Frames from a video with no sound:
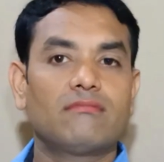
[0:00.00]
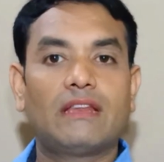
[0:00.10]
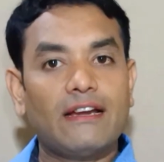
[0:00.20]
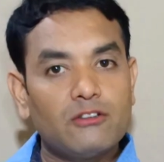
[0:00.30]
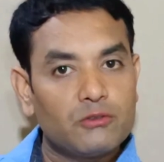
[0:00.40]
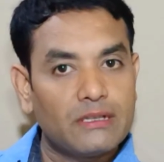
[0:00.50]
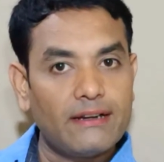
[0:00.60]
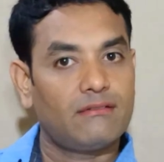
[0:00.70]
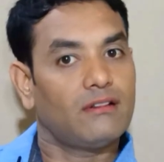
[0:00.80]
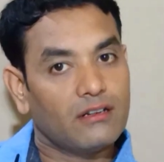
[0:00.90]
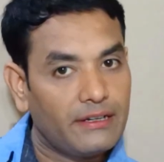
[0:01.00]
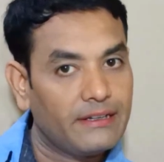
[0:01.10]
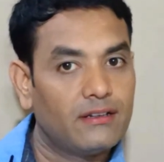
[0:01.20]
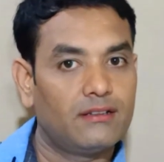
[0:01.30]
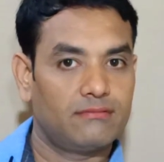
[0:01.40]
than to that
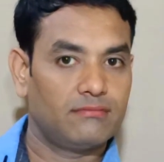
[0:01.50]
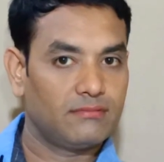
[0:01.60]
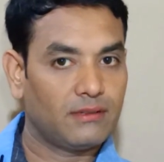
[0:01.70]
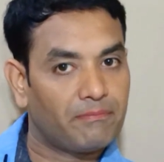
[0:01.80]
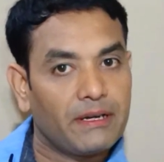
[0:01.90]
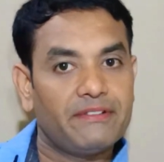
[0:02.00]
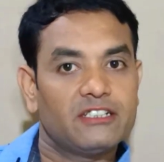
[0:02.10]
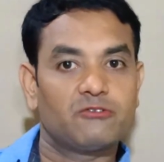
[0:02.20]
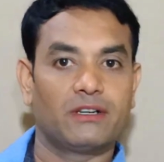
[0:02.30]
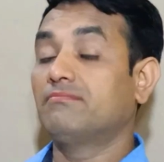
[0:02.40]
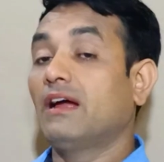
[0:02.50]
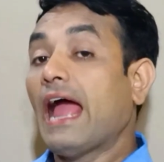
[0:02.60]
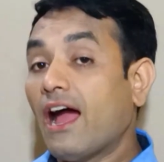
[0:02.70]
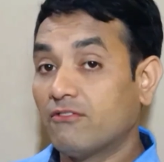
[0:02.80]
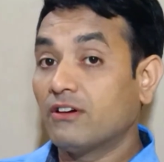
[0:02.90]
earlier, the previous one,
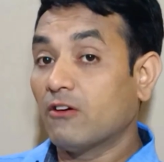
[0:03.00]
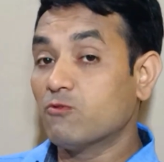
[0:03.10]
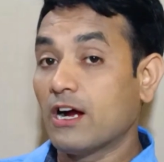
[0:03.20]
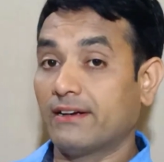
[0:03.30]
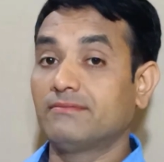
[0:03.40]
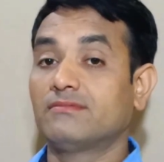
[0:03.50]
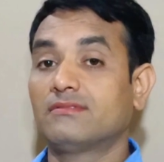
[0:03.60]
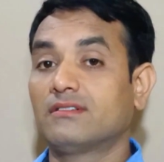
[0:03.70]
have, avoir.